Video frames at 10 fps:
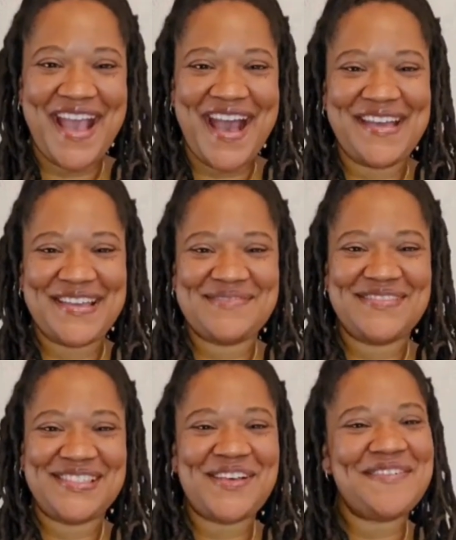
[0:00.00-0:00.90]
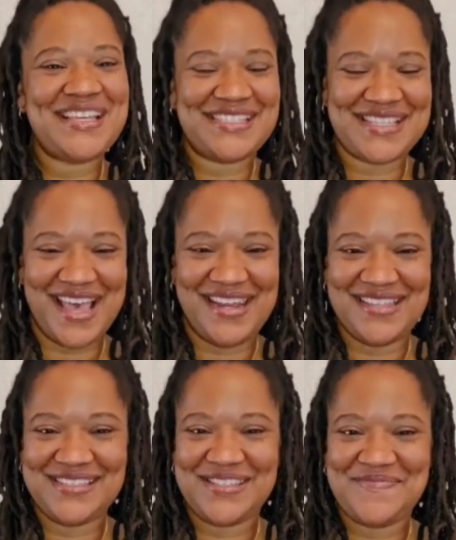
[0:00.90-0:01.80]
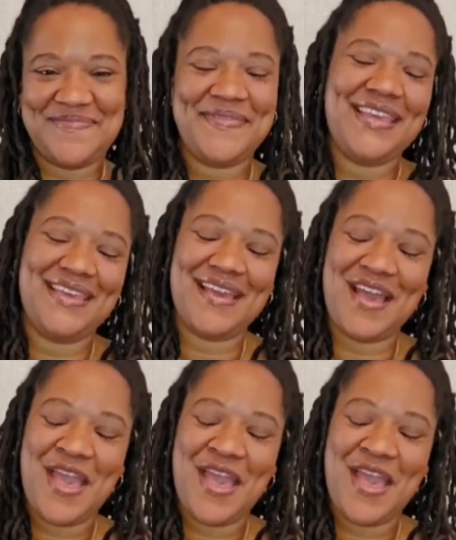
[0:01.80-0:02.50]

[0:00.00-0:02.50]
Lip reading: I am so excited to be